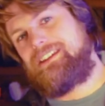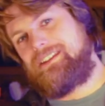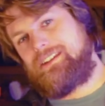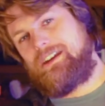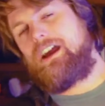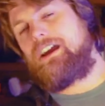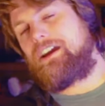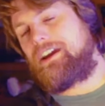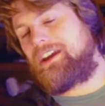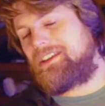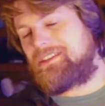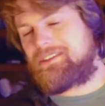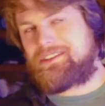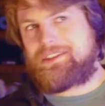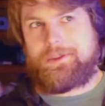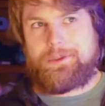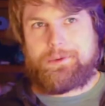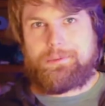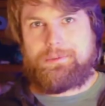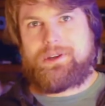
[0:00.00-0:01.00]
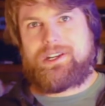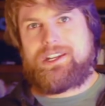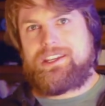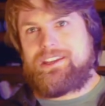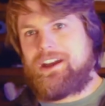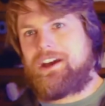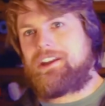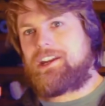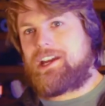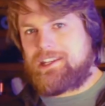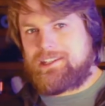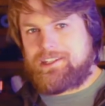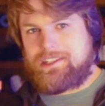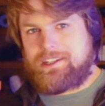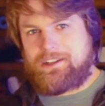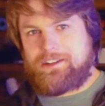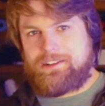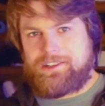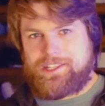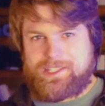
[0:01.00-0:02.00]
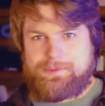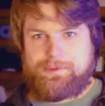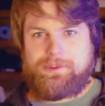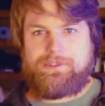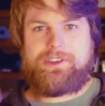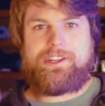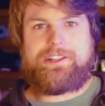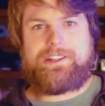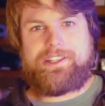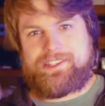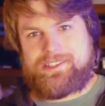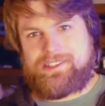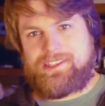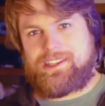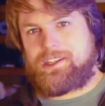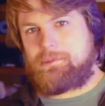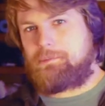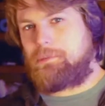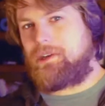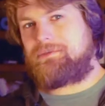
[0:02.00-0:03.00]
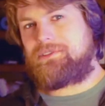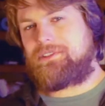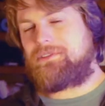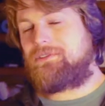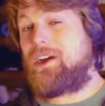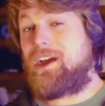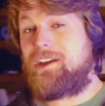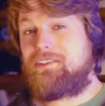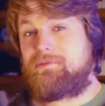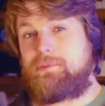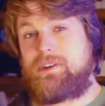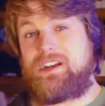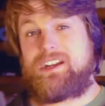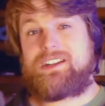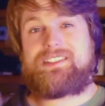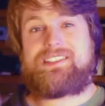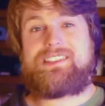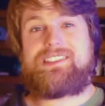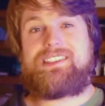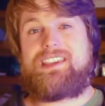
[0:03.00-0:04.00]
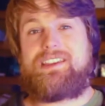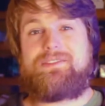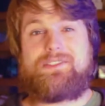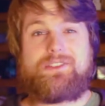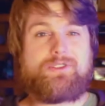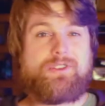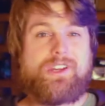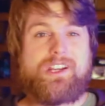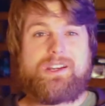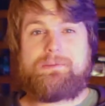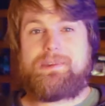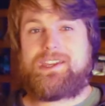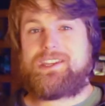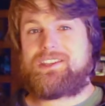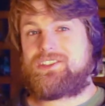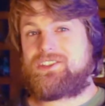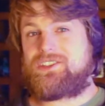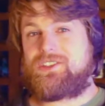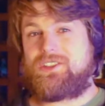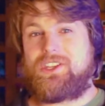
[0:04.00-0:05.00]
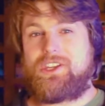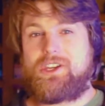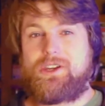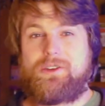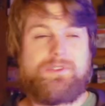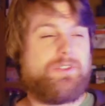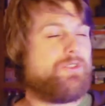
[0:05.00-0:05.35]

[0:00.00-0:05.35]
All right, so they're pretty unideal. Let's be realistic. But for $5, if you're trying to make a studio, if you're